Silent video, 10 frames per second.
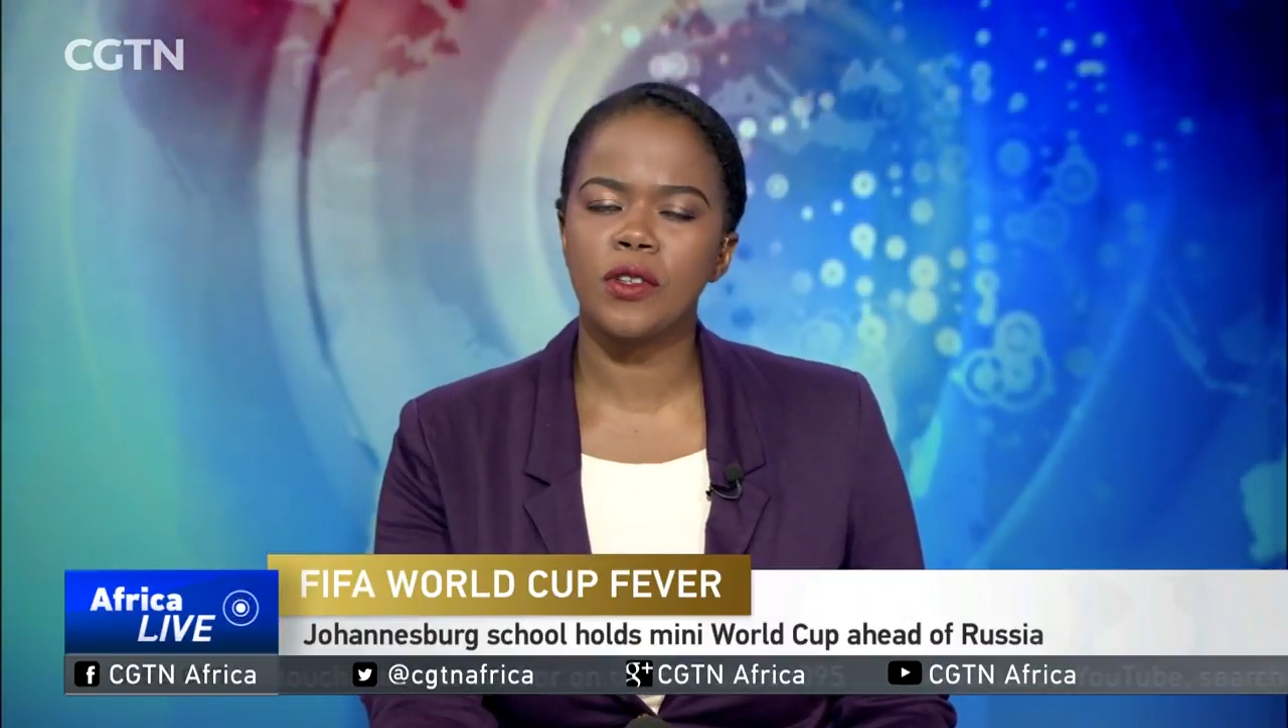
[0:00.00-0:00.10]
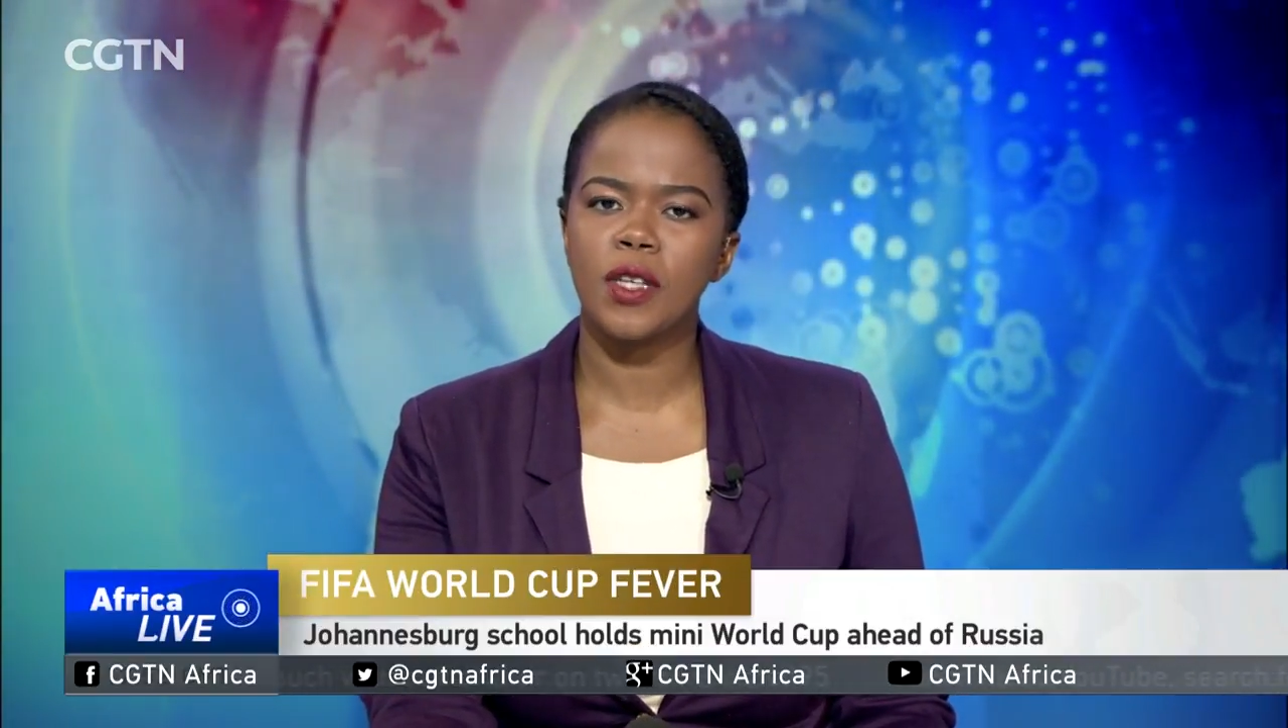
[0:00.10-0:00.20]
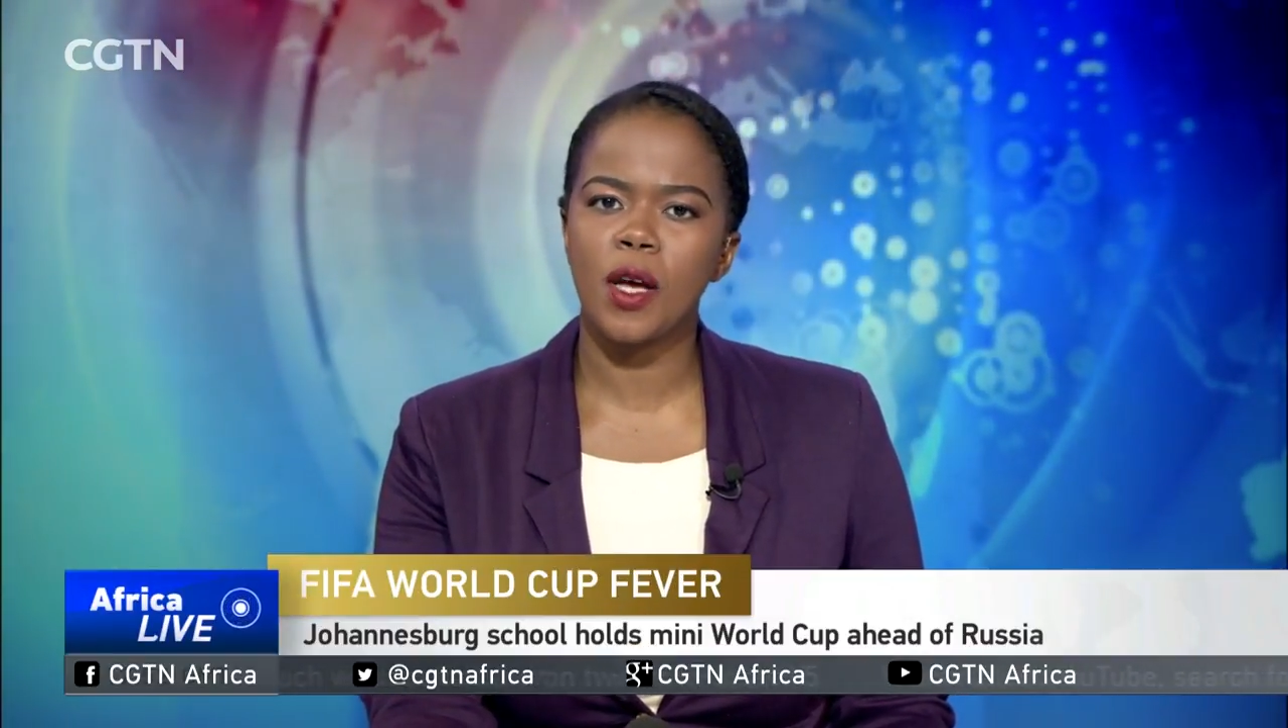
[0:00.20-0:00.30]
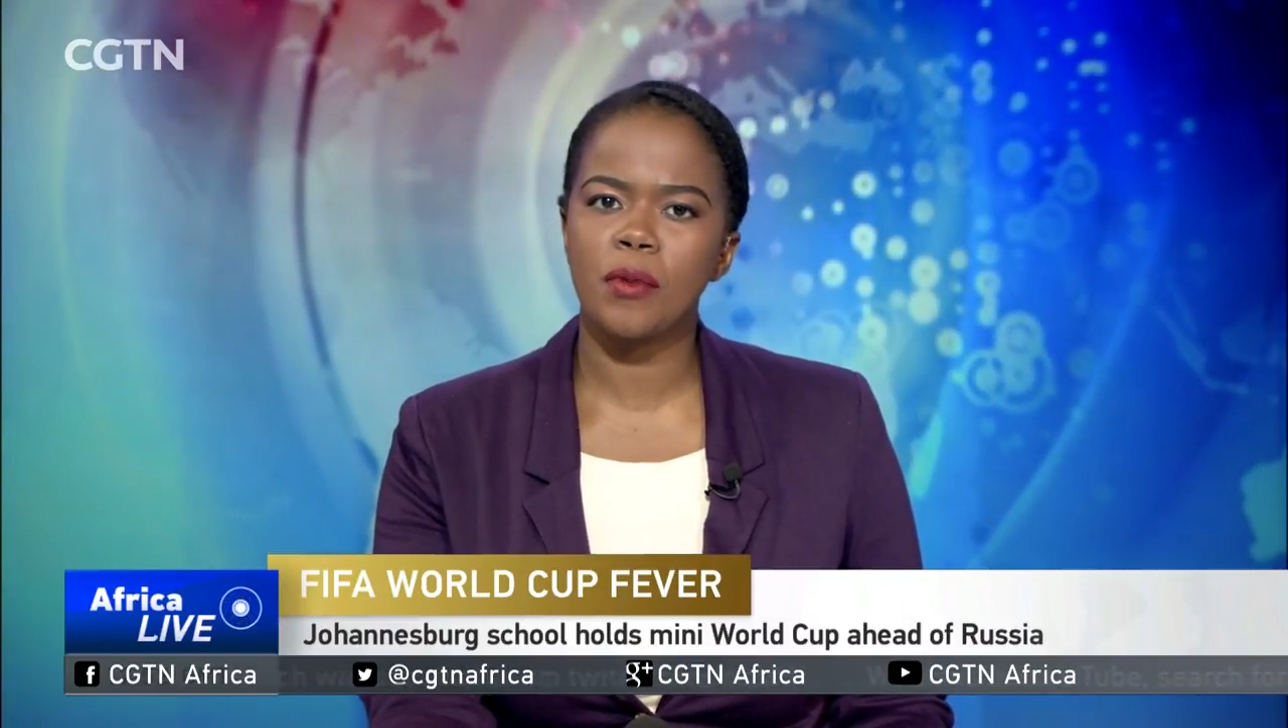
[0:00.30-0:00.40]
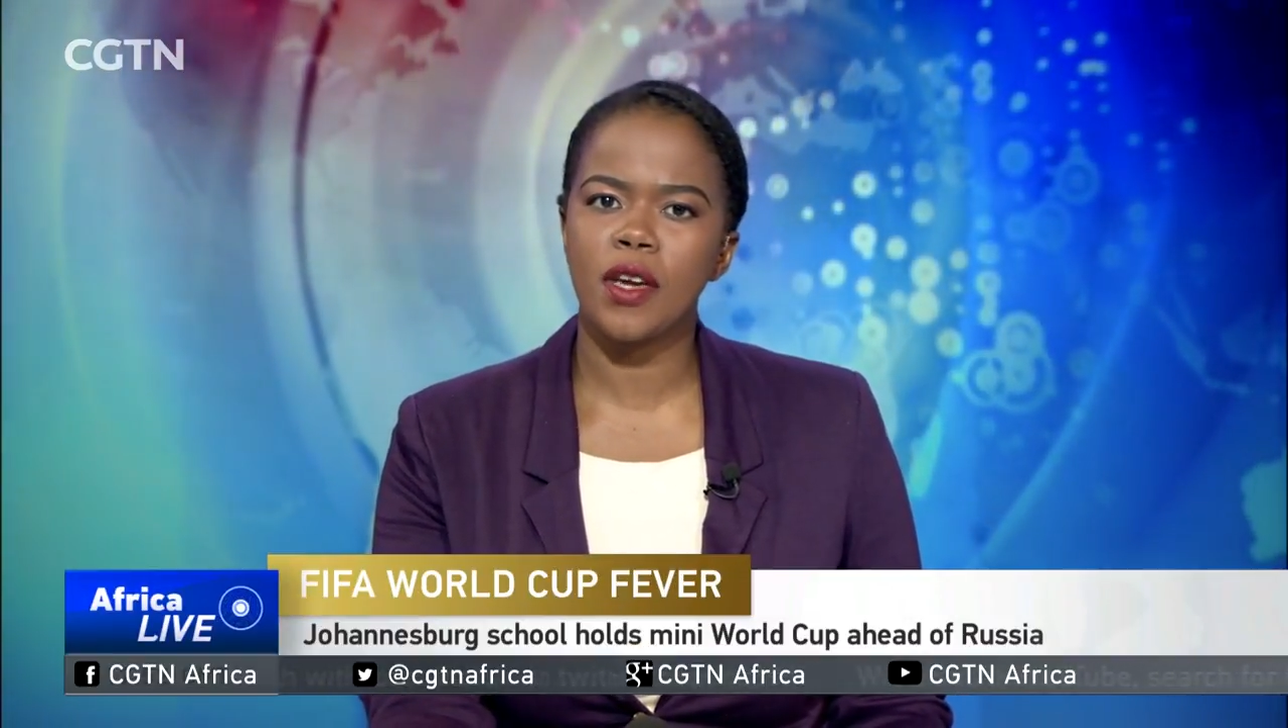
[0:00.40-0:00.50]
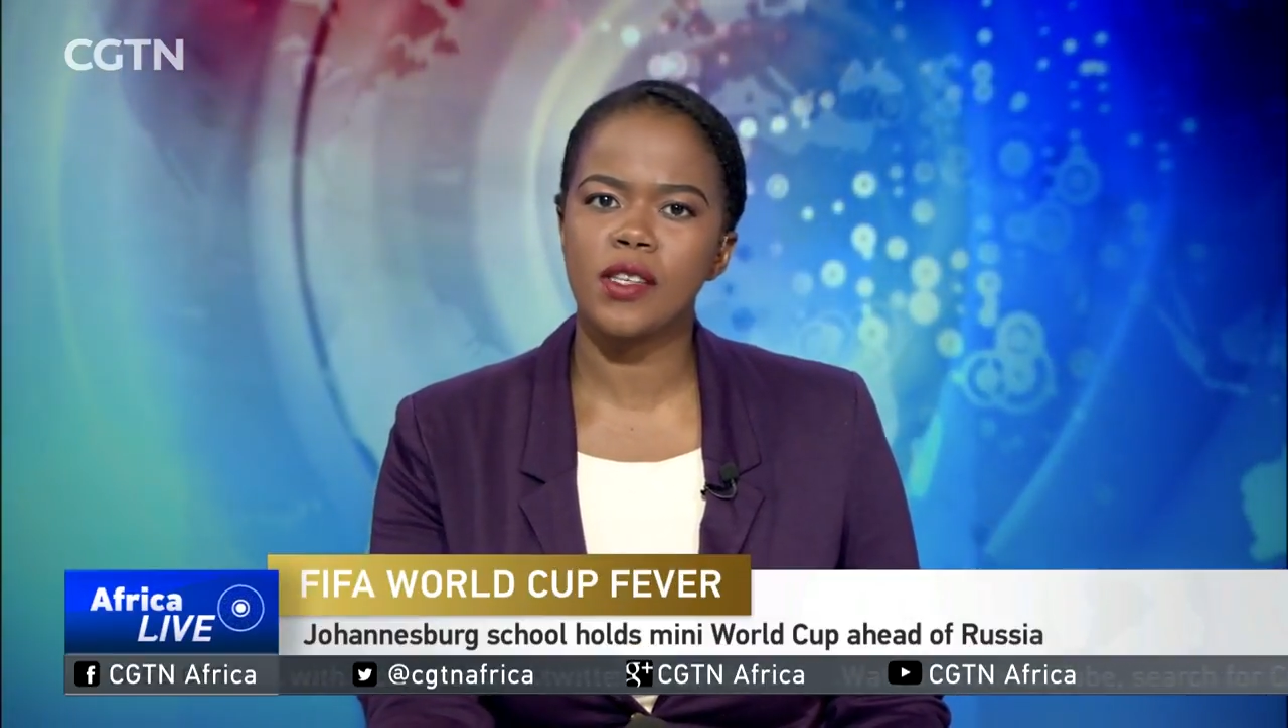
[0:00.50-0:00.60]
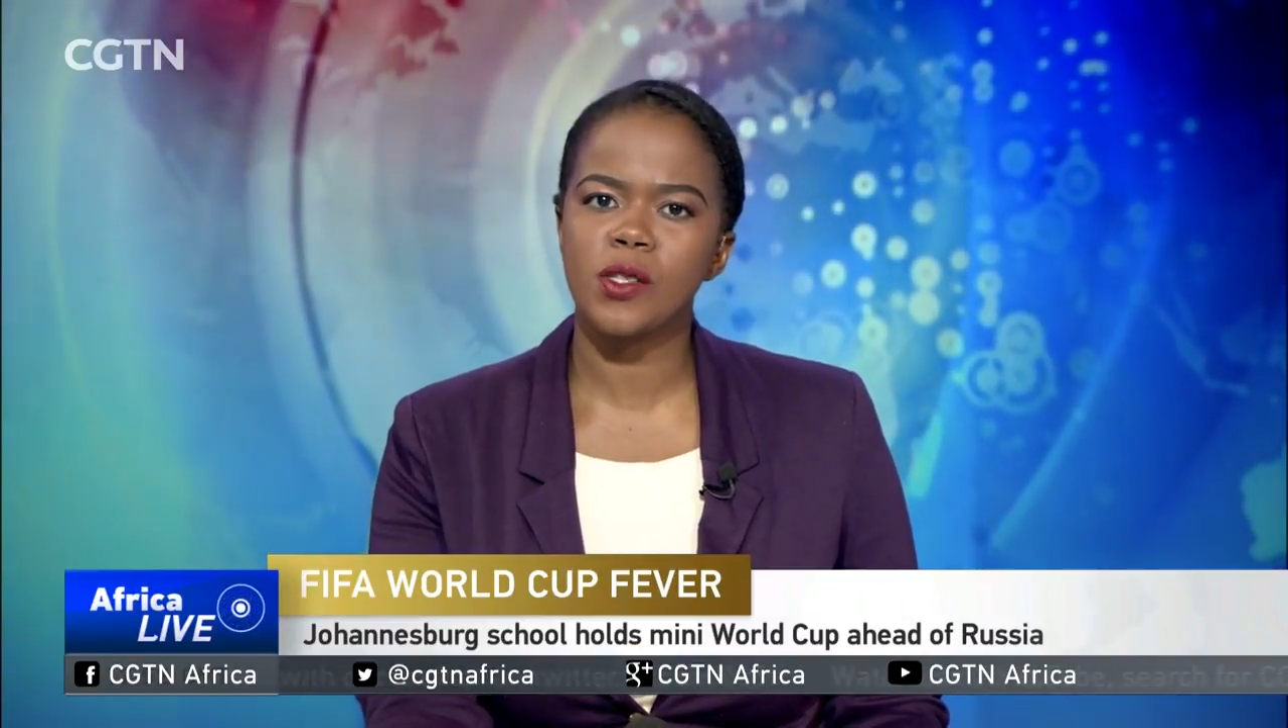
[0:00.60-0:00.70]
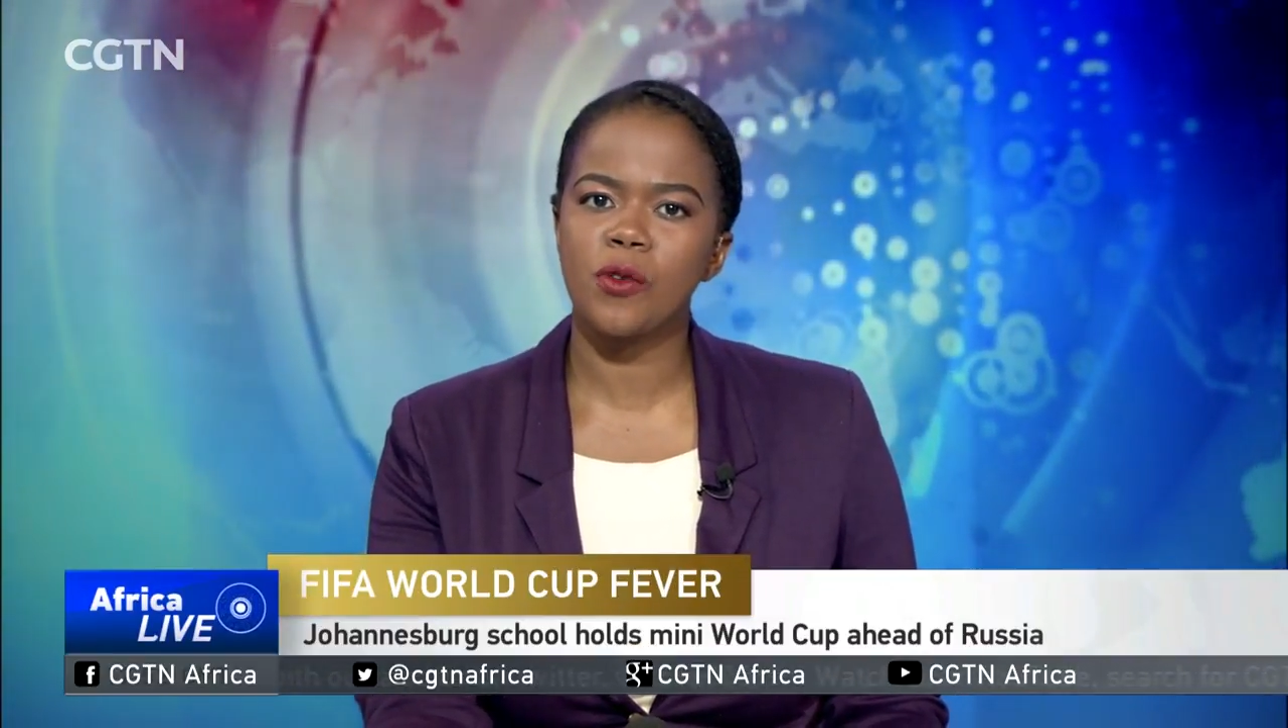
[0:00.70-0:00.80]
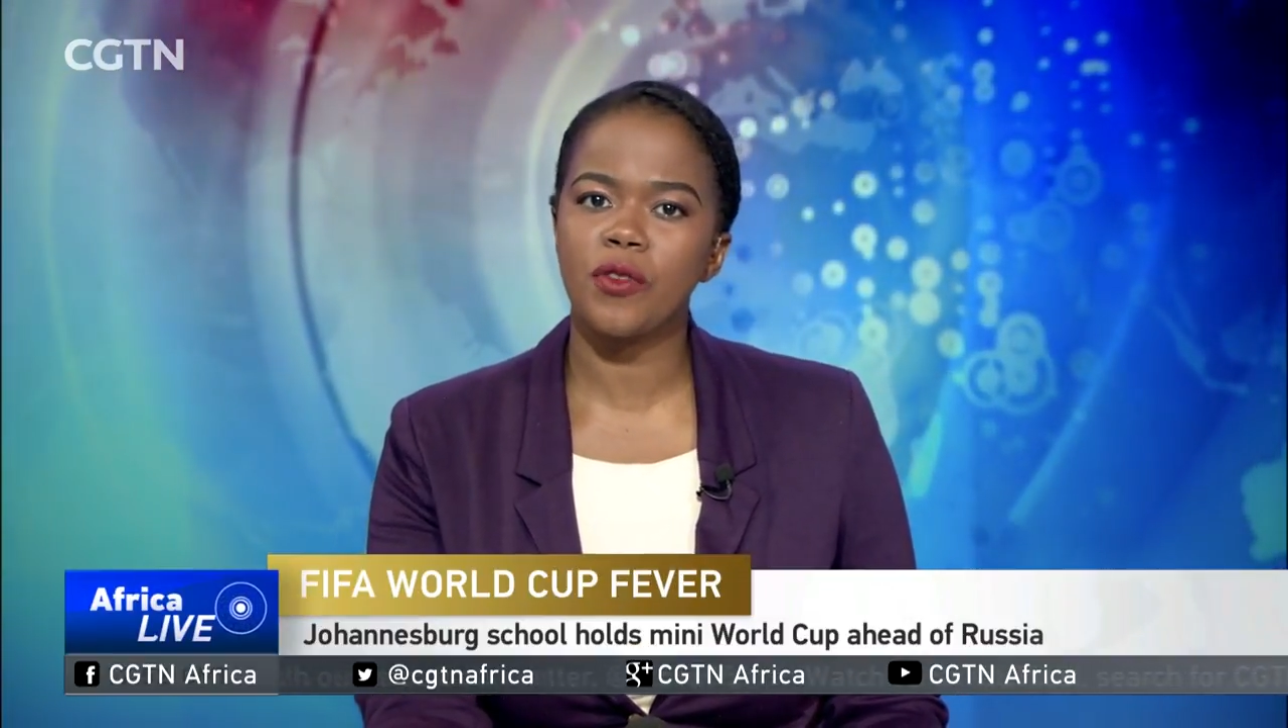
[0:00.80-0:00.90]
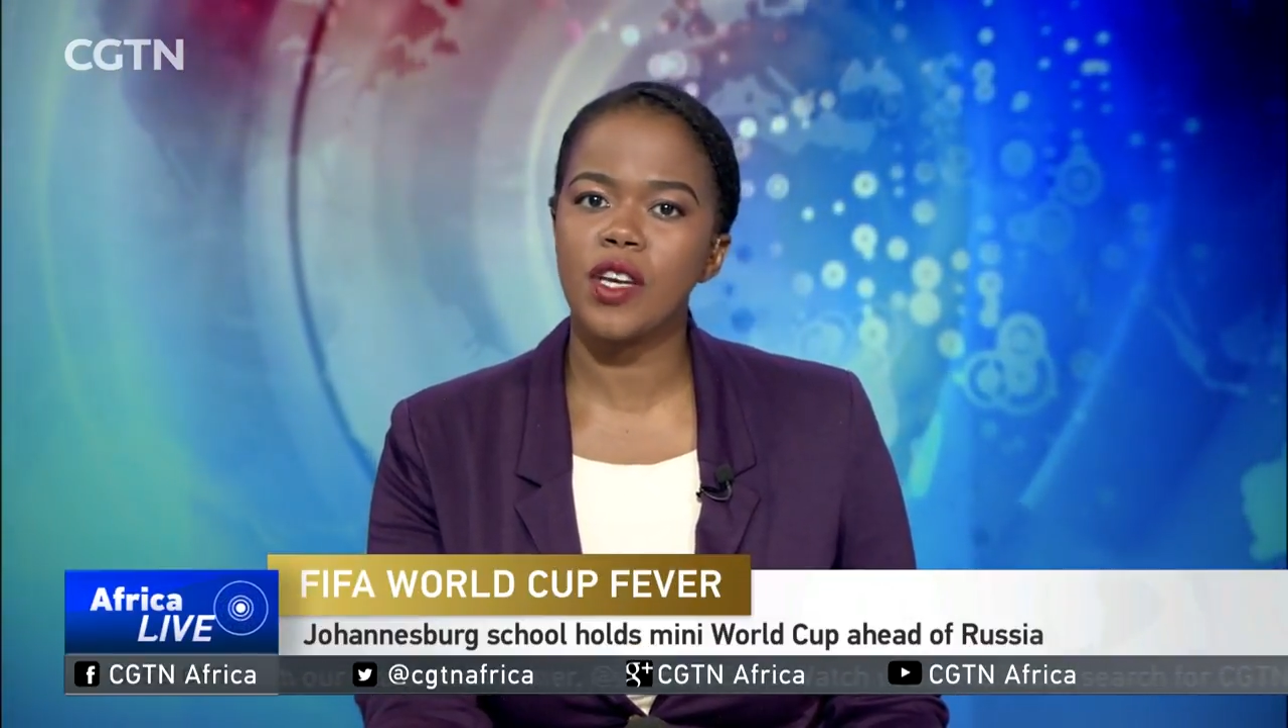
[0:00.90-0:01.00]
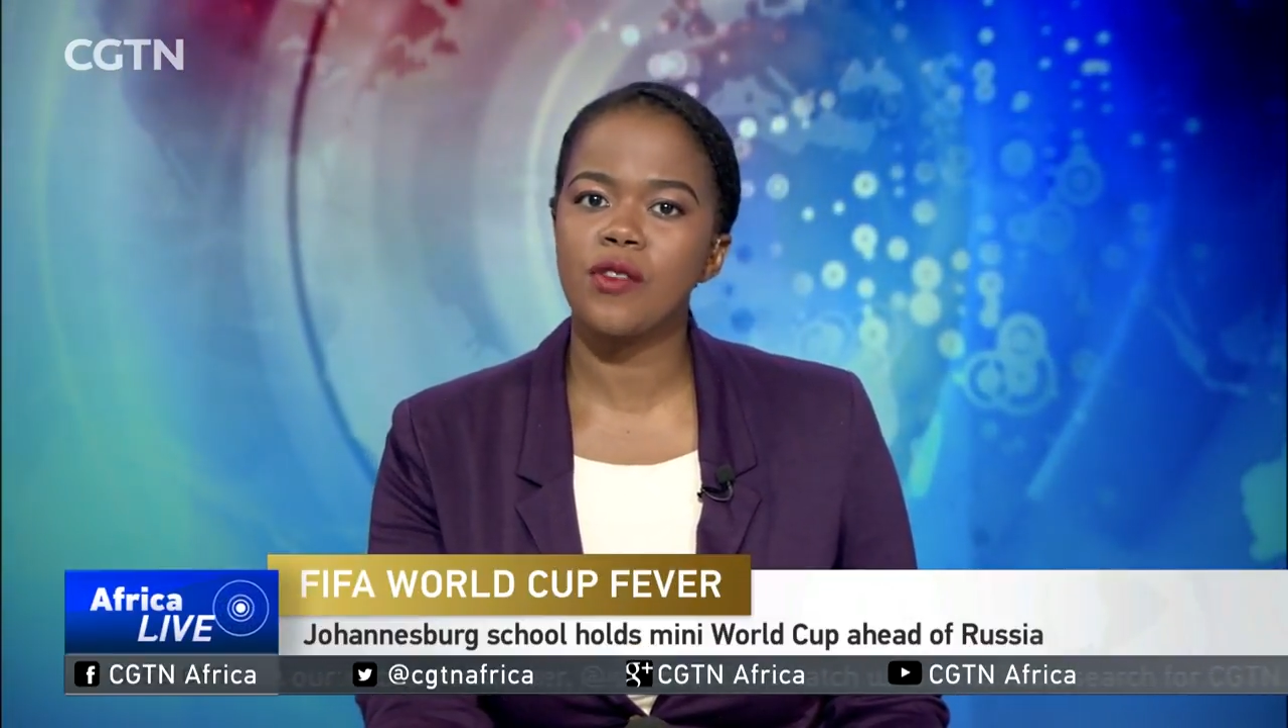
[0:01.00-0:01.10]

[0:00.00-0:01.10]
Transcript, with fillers: World Cup kicks off